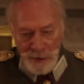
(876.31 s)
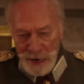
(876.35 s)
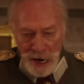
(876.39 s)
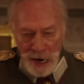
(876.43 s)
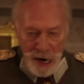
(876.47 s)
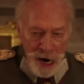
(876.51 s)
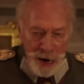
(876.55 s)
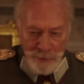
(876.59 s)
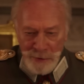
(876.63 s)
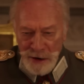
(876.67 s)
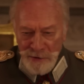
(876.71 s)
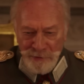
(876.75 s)

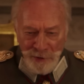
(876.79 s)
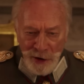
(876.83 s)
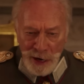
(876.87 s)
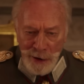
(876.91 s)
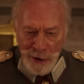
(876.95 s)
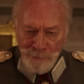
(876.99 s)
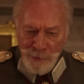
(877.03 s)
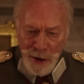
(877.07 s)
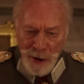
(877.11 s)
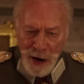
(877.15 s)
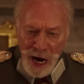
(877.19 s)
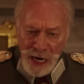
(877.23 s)
left an
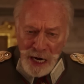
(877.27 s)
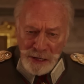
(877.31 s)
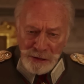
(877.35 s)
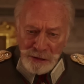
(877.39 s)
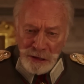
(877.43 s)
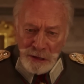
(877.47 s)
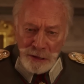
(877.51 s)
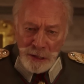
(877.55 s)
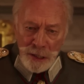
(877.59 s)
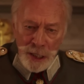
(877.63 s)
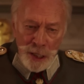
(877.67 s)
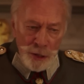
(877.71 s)
indelible
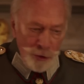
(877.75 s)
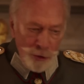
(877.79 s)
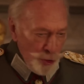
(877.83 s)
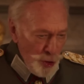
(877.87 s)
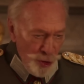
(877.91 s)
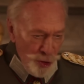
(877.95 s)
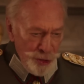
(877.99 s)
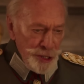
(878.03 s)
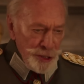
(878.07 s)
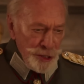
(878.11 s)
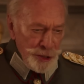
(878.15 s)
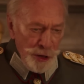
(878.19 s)
mark for those
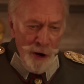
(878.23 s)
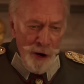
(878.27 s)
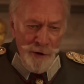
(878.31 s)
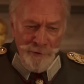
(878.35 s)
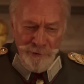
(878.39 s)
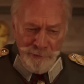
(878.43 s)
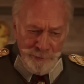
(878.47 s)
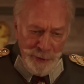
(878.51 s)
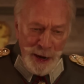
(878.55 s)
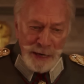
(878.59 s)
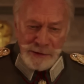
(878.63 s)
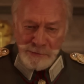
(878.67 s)
fortunate
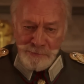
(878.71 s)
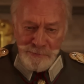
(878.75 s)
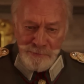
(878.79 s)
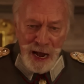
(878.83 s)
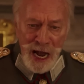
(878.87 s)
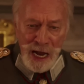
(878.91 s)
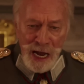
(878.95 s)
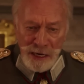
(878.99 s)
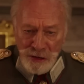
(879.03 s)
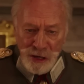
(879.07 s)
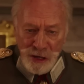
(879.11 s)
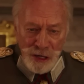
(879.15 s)
enough to
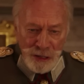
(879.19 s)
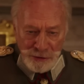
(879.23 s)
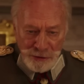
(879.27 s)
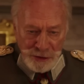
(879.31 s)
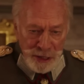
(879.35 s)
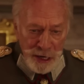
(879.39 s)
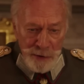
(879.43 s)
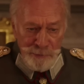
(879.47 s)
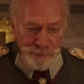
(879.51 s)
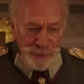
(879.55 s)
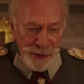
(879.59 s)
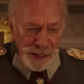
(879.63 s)
have worked with
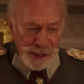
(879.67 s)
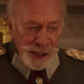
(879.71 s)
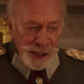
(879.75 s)
him.